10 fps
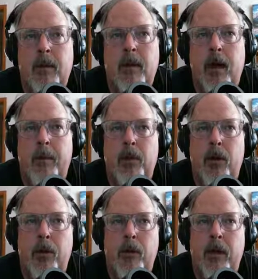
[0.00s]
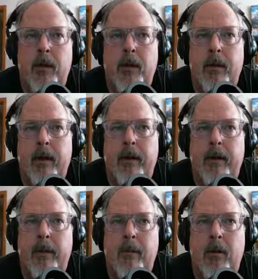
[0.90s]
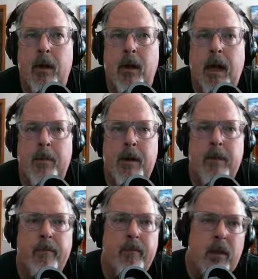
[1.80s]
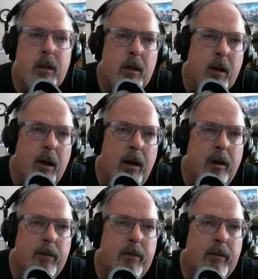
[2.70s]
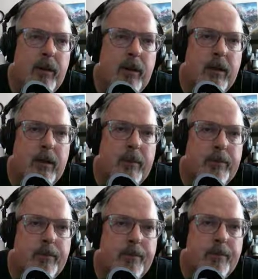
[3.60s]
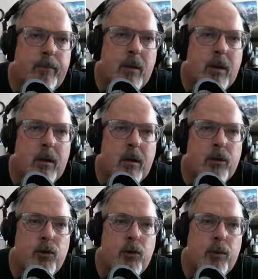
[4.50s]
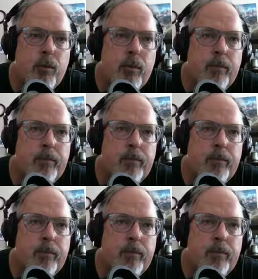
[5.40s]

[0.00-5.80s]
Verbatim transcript: upload um, a copy of um, the Zoom,